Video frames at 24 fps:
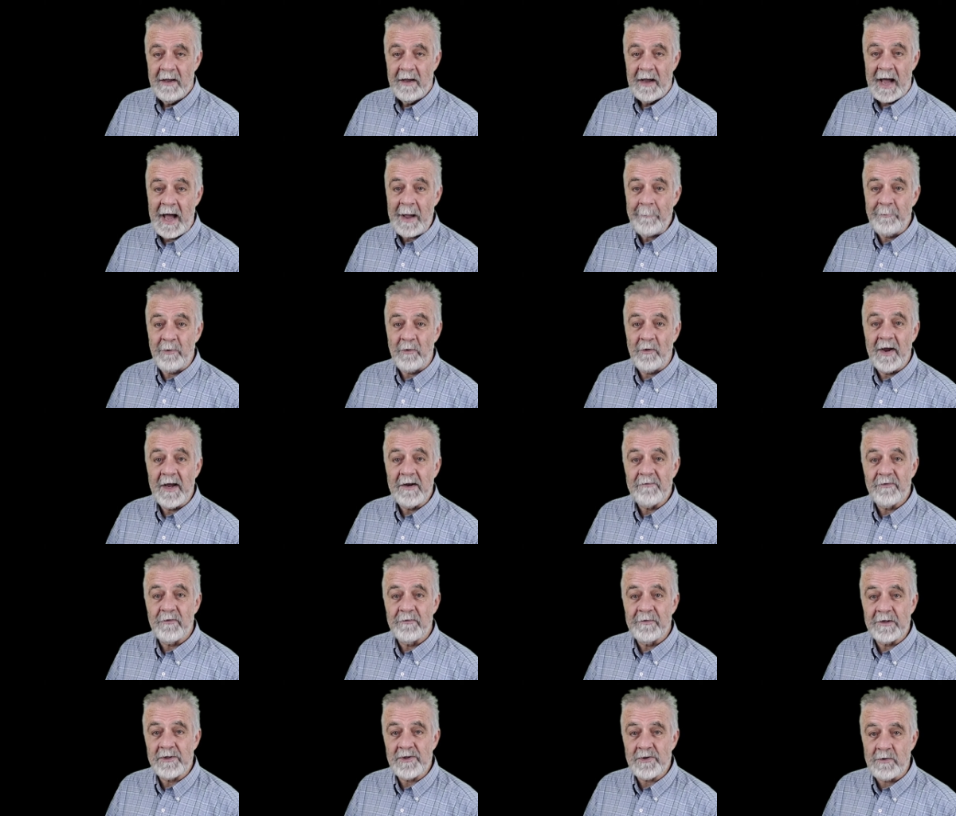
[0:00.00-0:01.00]
I prayed
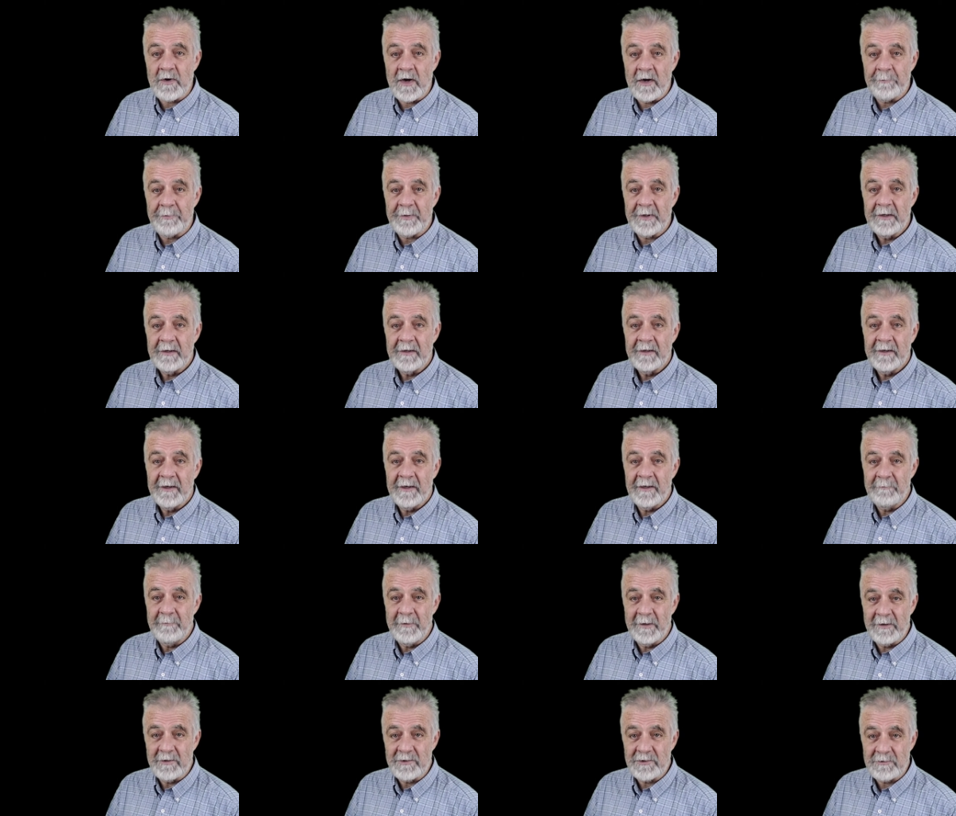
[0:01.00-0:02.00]
for the Trump
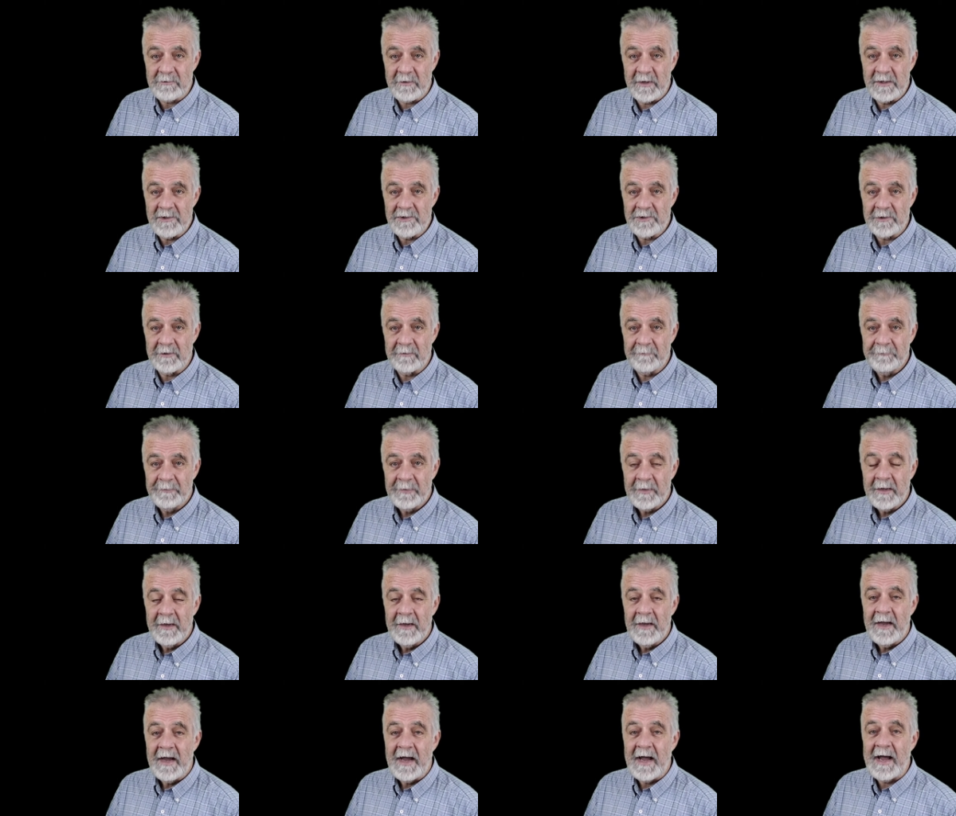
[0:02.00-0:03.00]
administration.
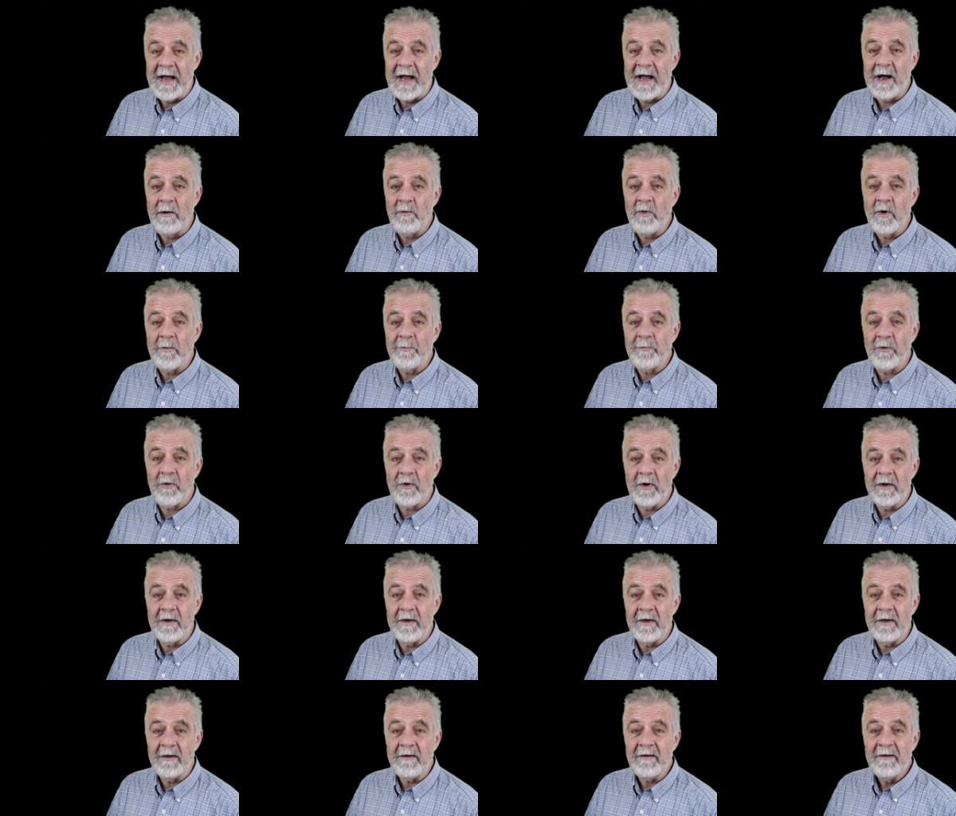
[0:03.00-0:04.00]
I will
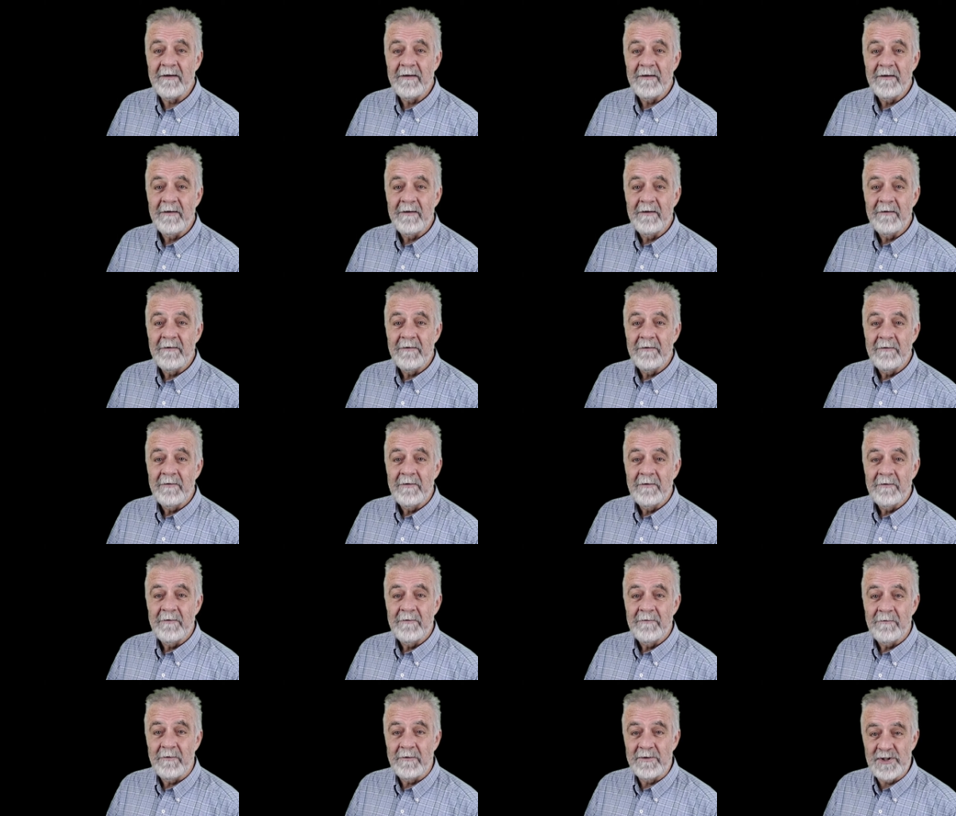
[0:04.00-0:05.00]
pray
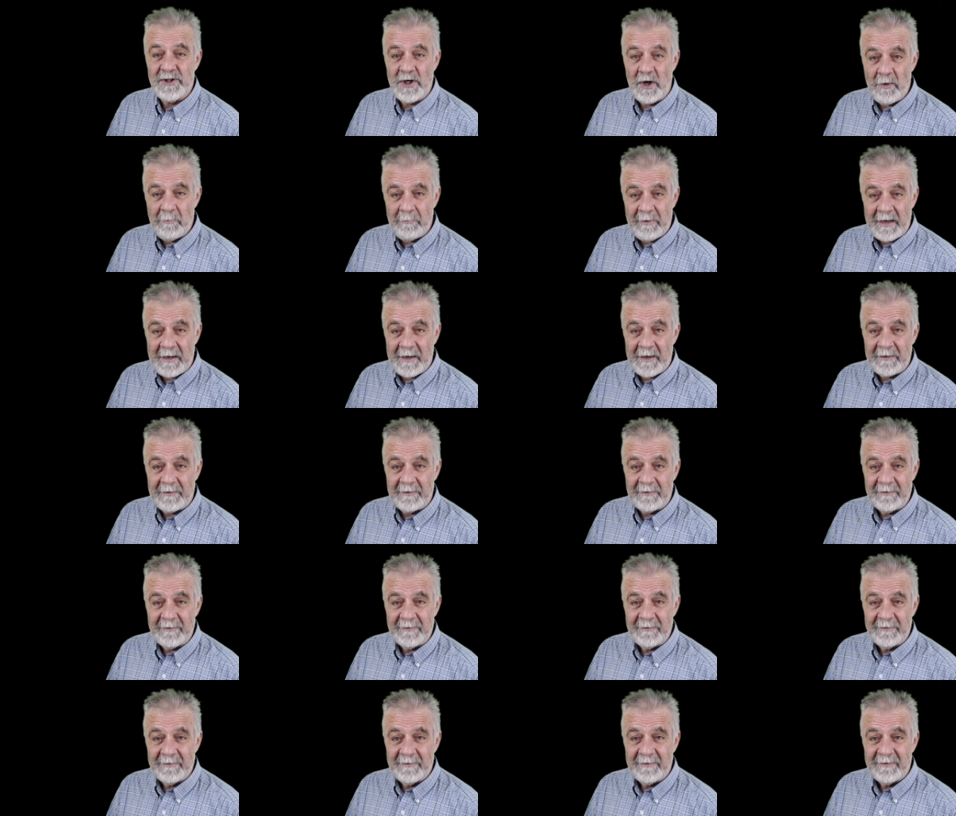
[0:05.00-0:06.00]
for Joe Biden
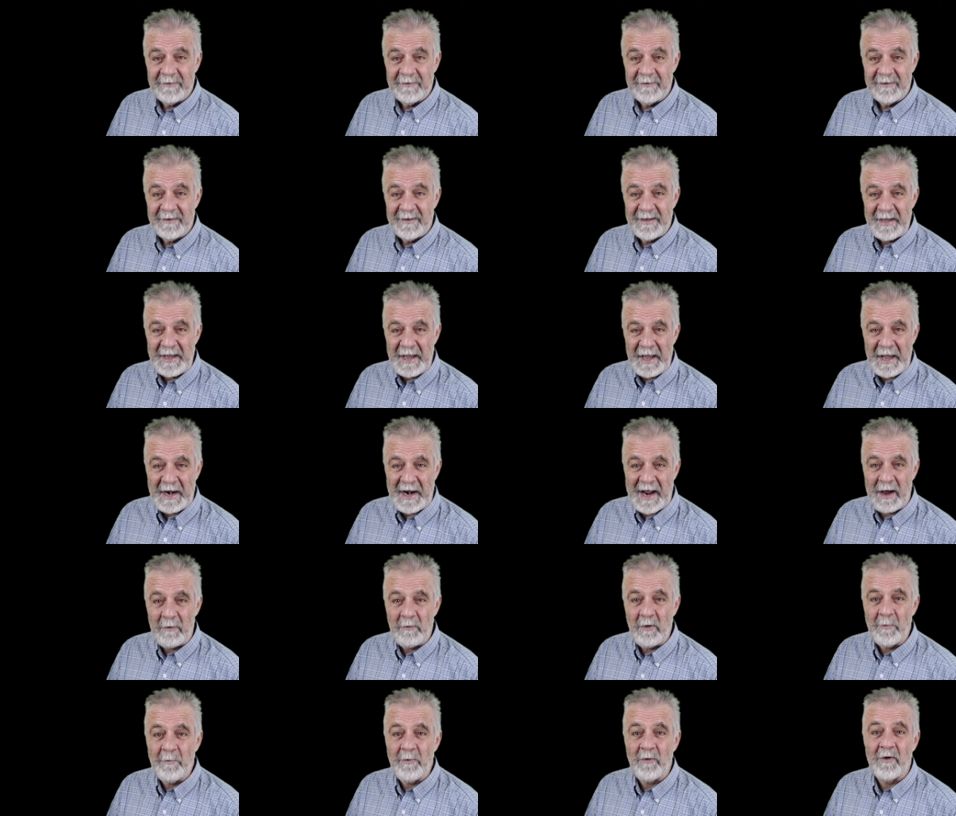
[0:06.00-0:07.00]
and I
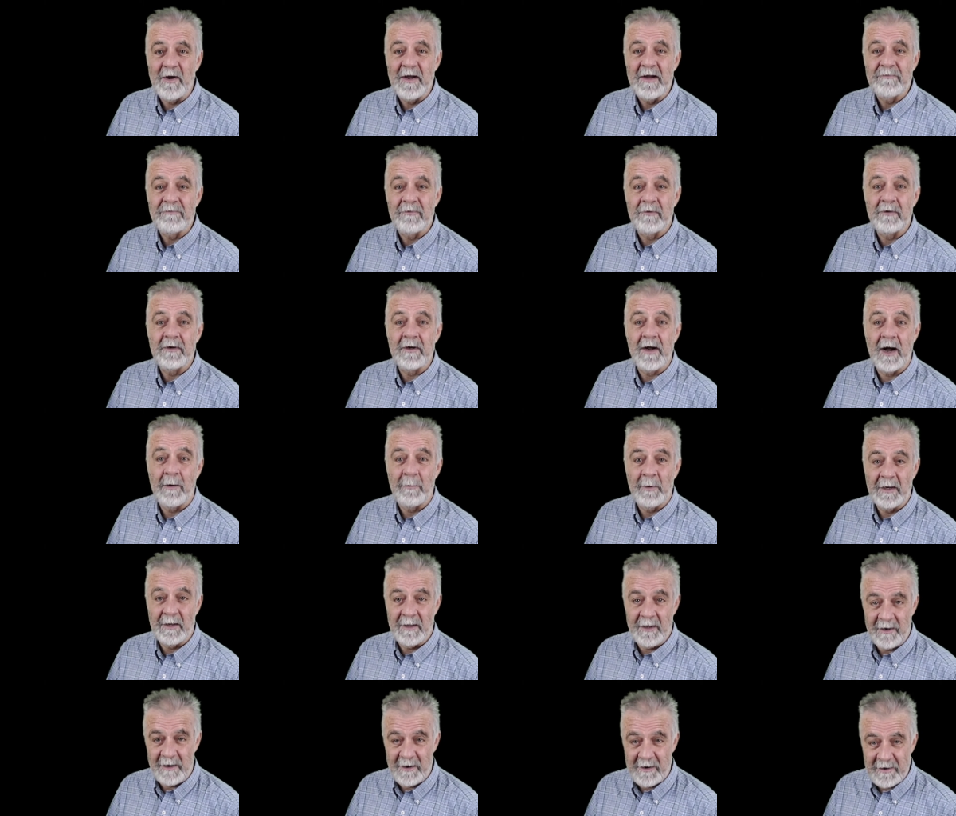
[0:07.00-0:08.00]
will pray for
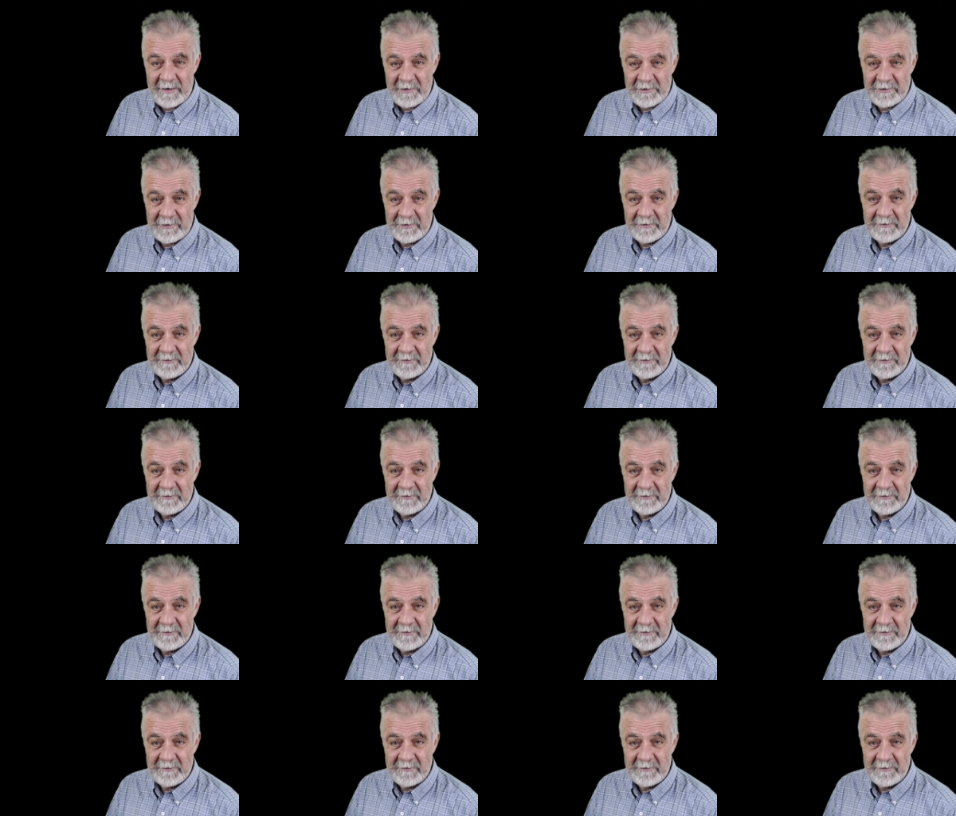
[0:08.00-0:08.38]
Kamala Harris.